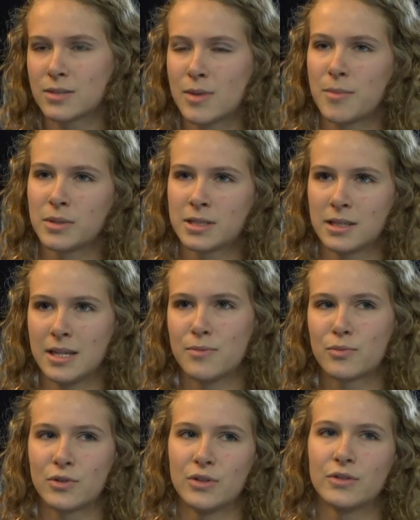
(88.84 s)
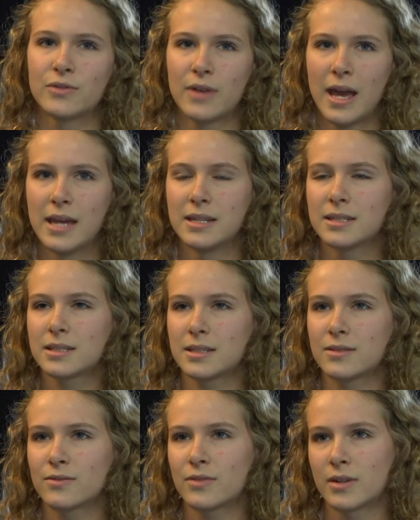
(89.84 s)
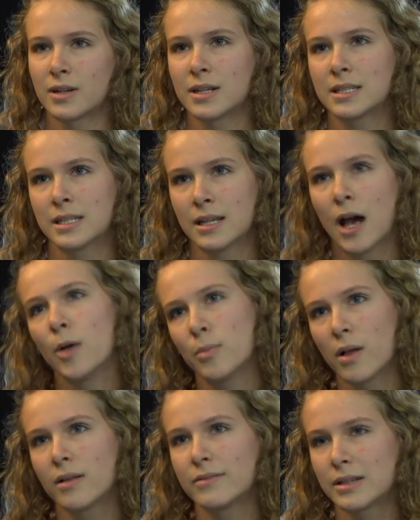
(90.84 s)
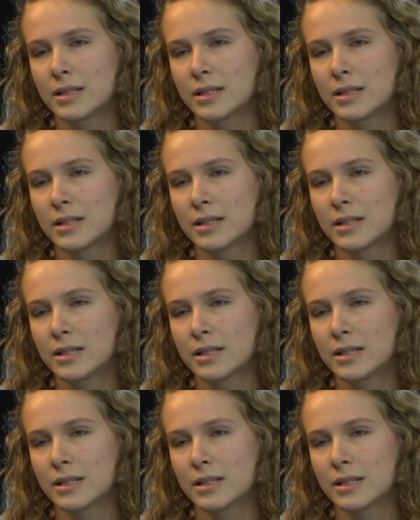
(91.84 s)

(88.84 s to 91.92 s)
to be able to improve and for her to help all of